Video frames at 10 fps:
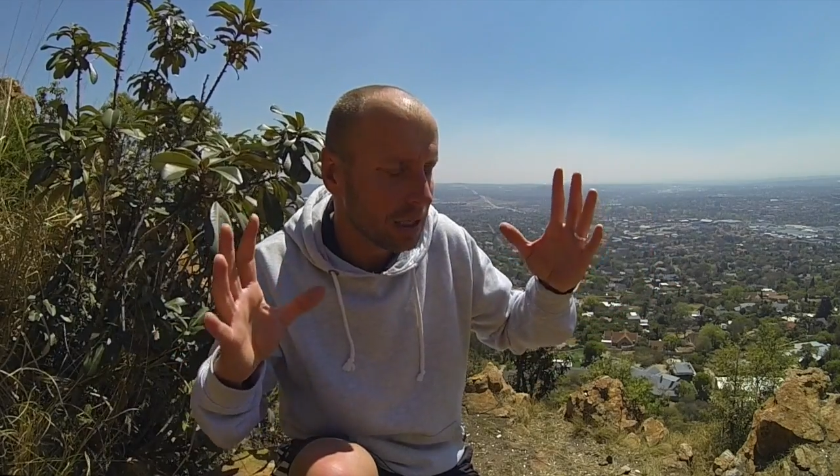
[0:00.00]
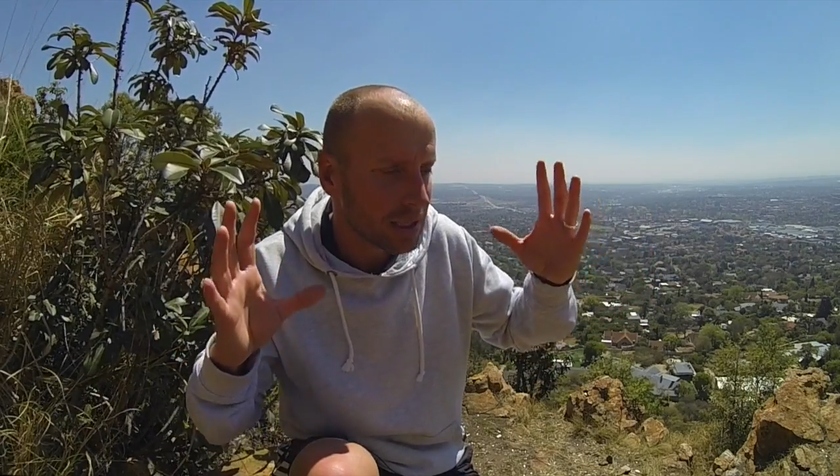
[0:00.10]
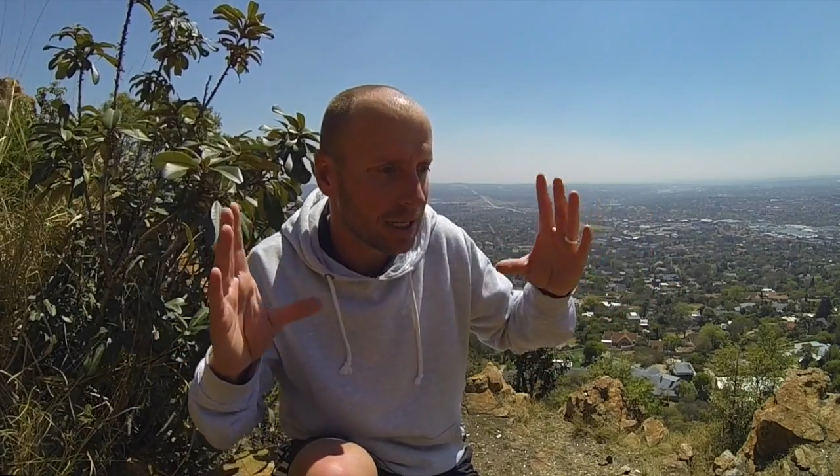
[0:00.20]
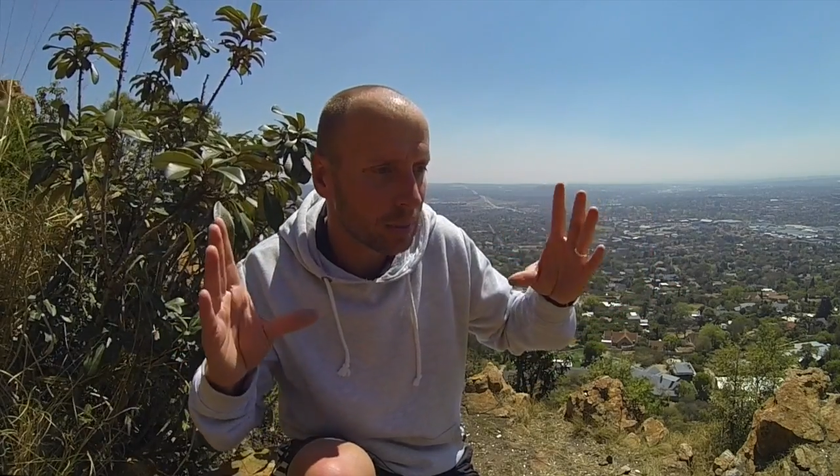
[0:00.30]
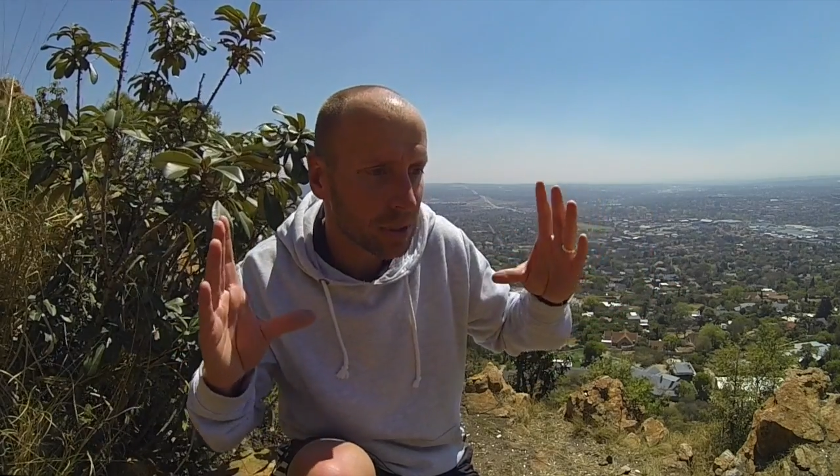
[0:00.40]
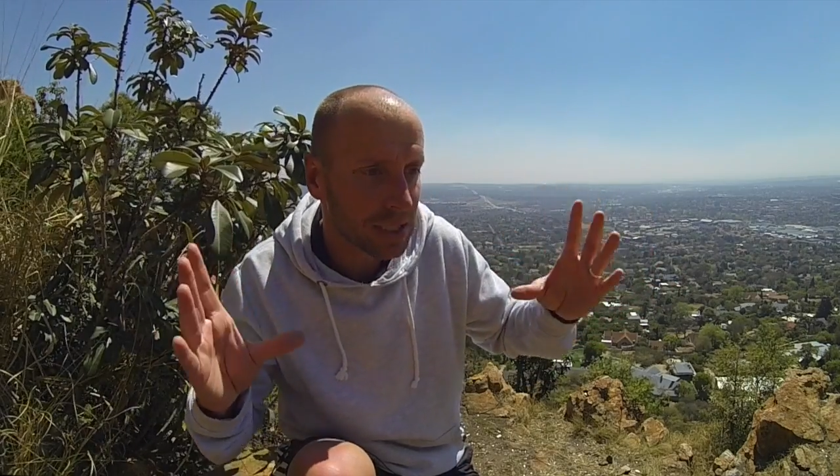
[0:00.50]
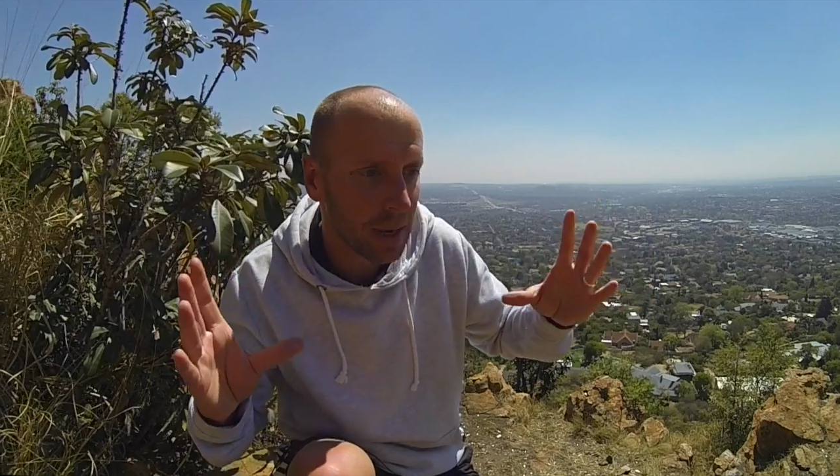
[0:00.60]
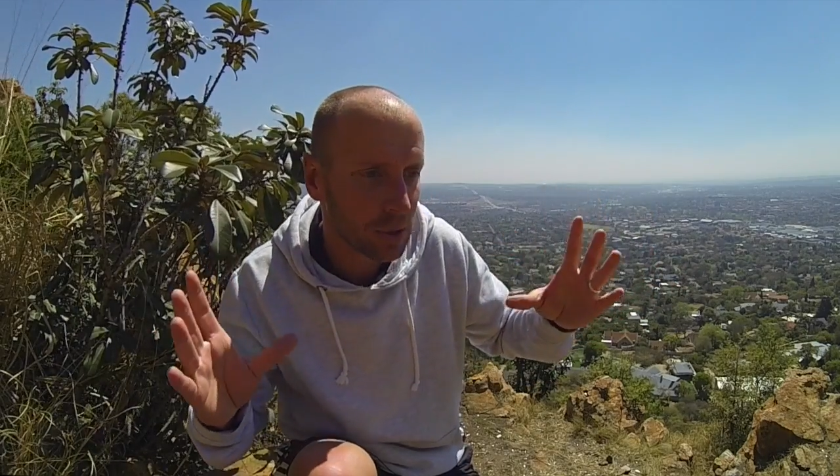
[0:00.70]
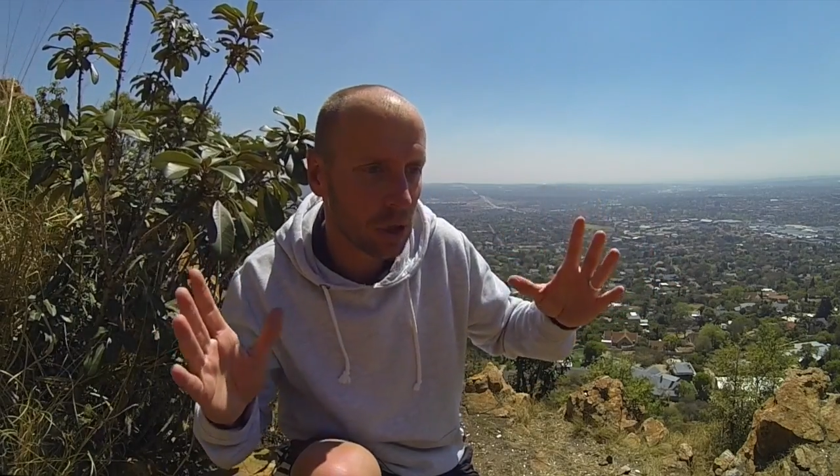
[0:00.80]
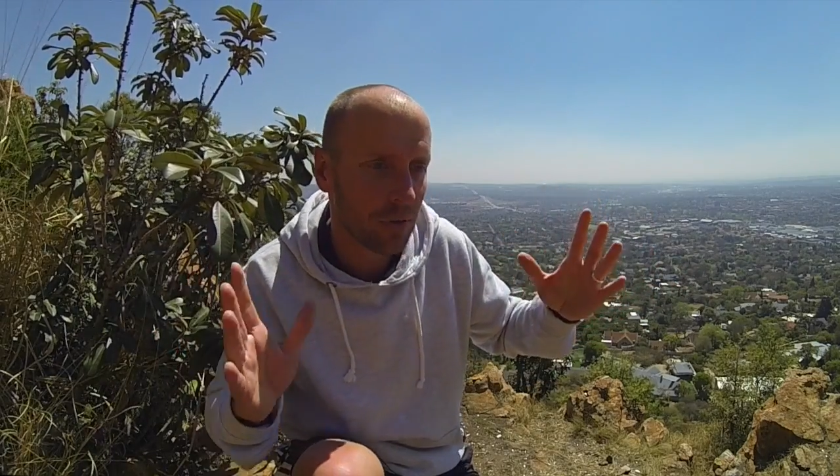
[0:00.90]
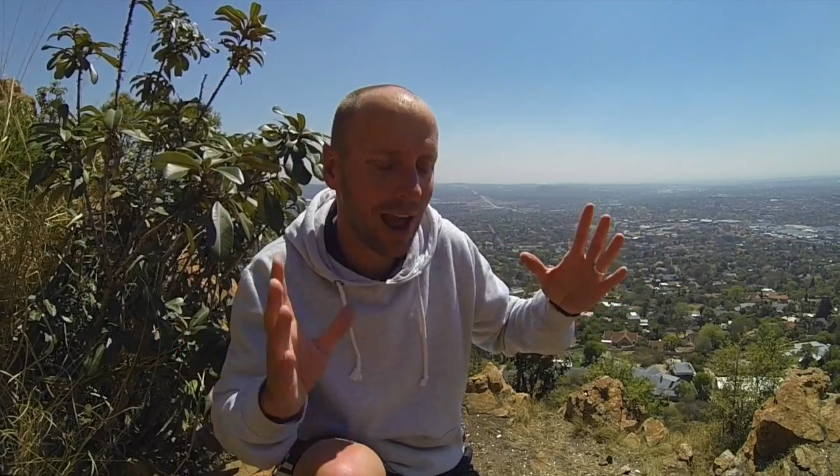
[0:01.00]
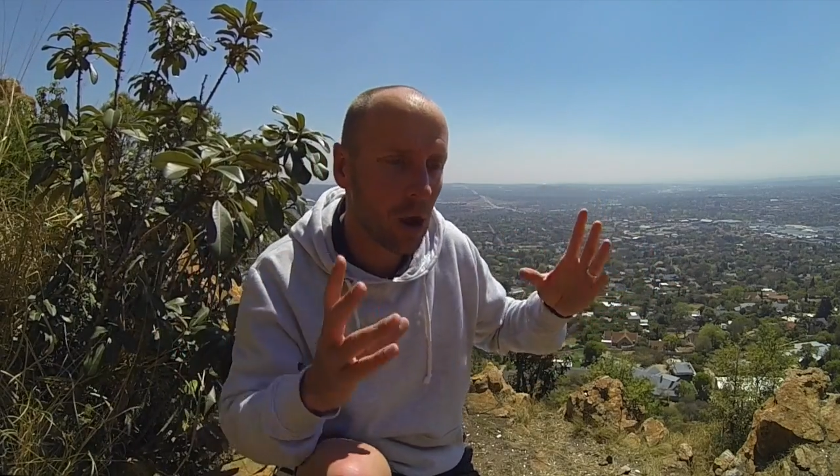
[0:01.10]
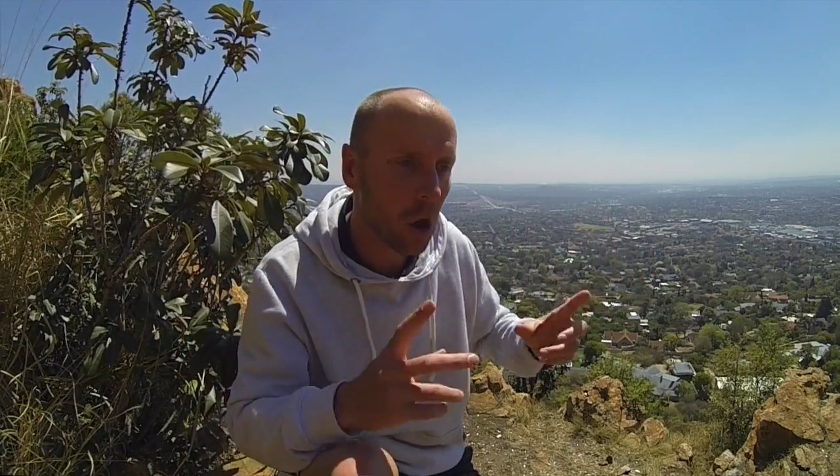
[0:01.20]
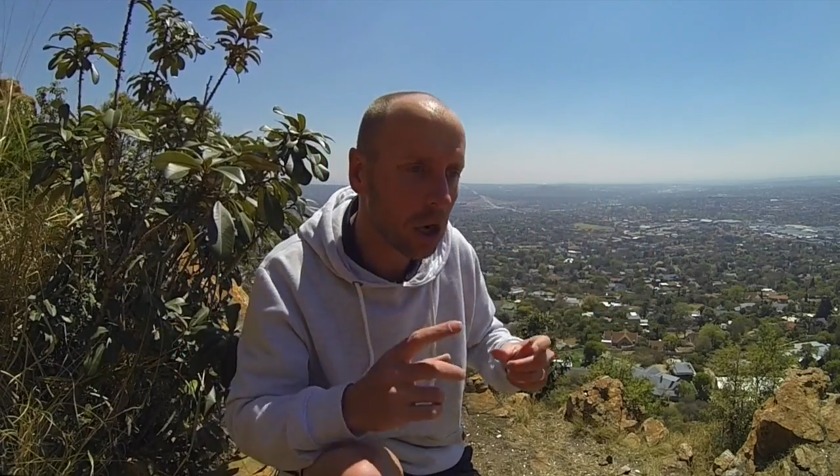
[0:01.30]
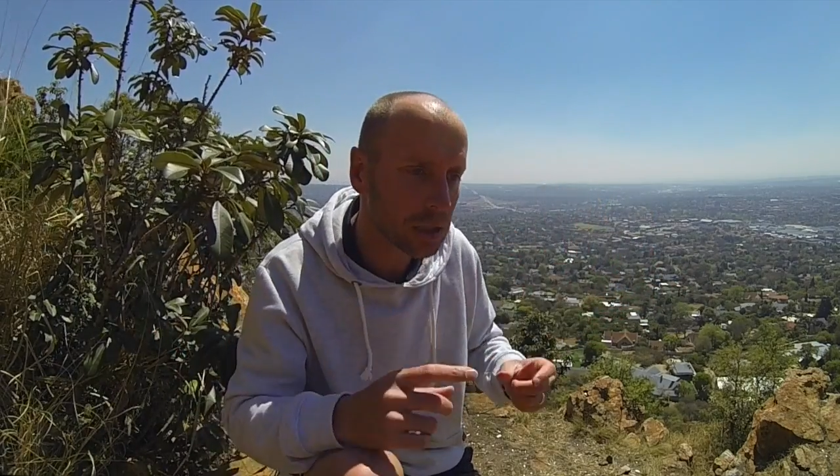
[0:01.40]
the perception of how
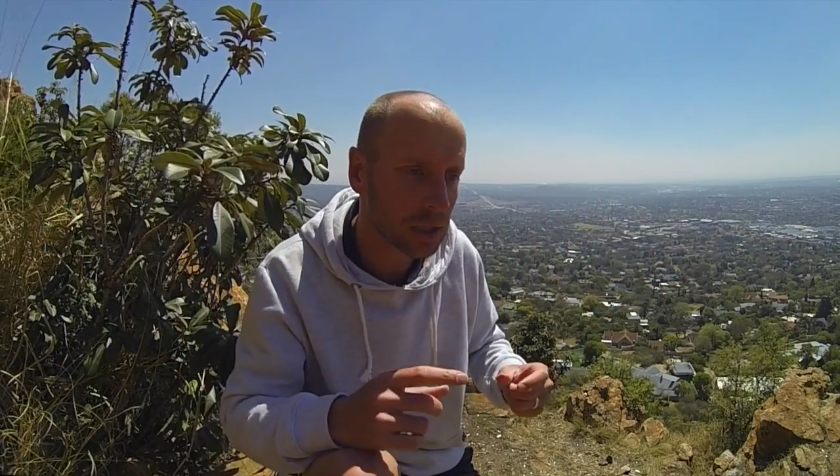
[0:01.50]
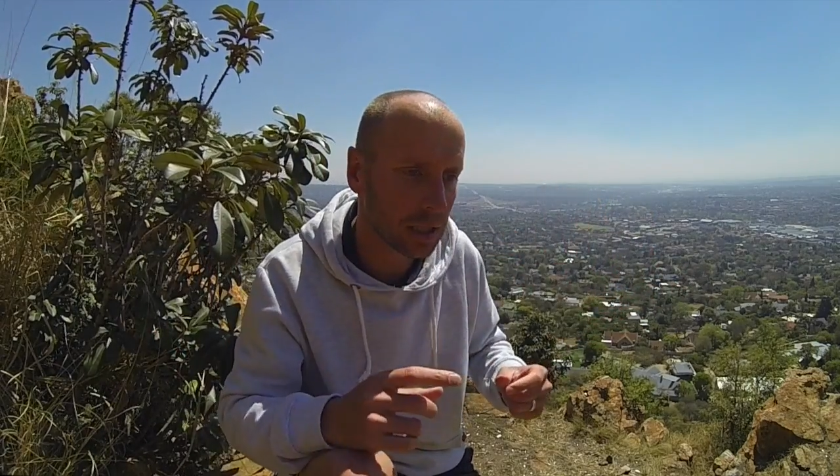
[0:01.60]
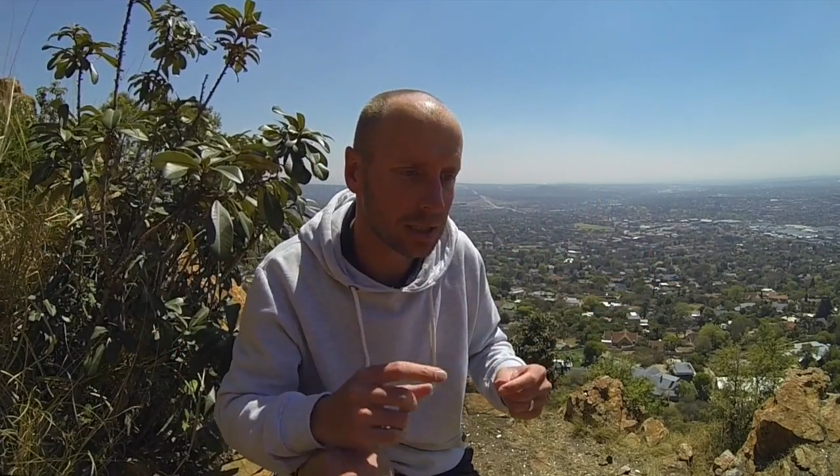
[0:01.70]
long it's going to